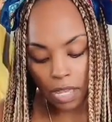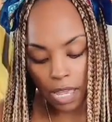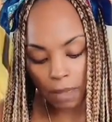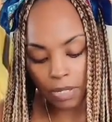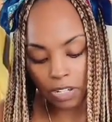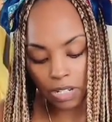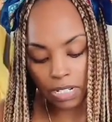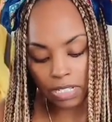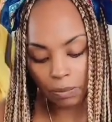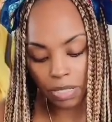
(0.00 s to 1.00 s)
I'm
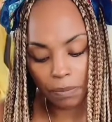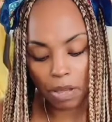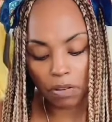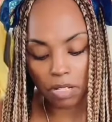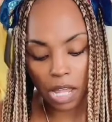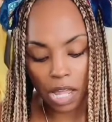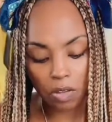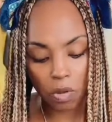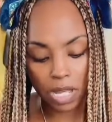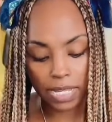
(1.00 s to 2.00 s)
hearing something about
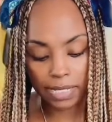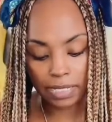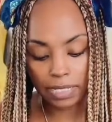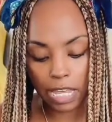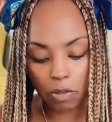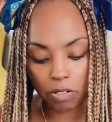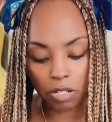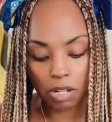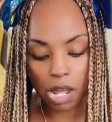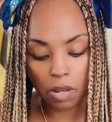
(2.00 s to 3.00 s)
clockwise,
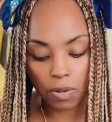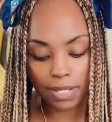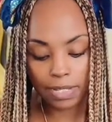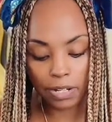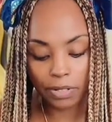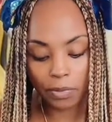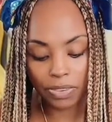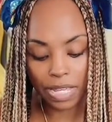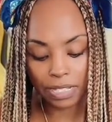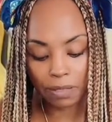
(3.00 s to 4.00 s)
counterclockwise. I don't know
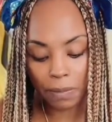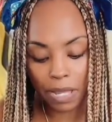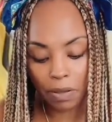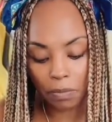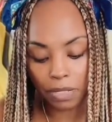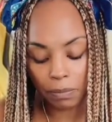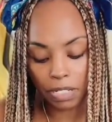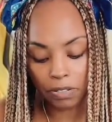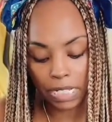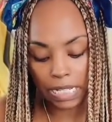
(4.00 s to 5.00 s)
what that's about, but
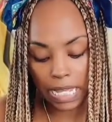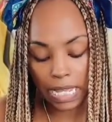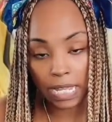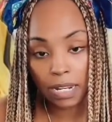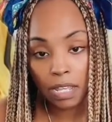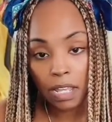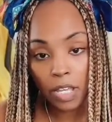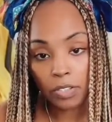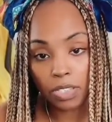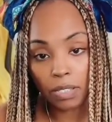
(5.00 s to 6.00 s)
I'm hearing that.
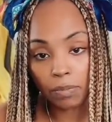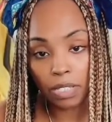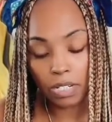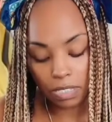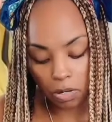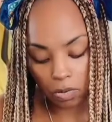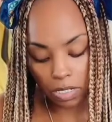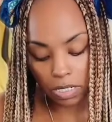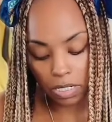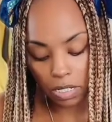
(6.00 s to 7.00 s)
So something is
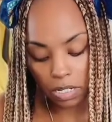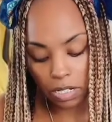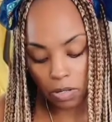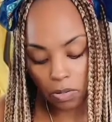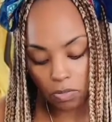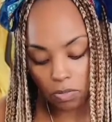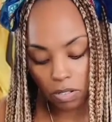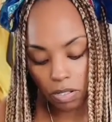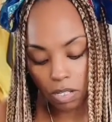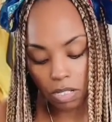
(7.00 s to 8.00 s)
going, you know,
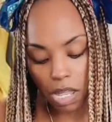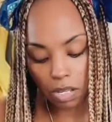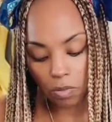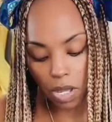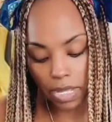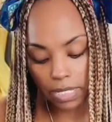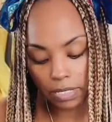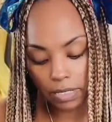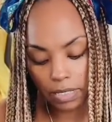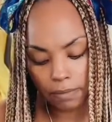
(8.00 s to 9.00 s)

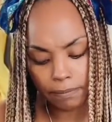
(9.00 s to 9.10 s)
clockwise.